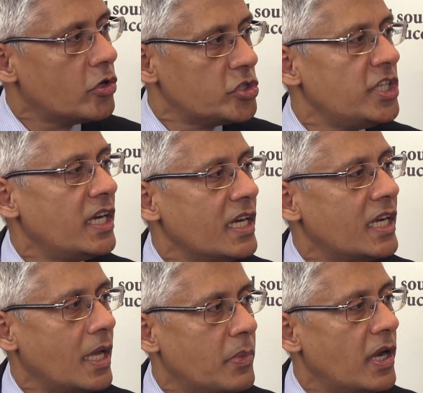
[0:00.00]

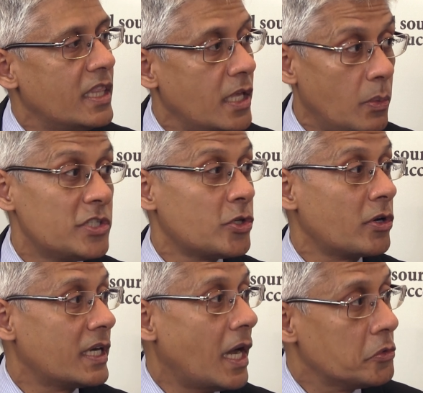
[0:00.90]
negotiating table and they will
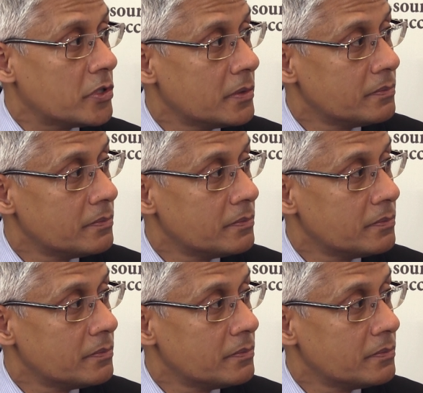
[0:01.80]
sort it out.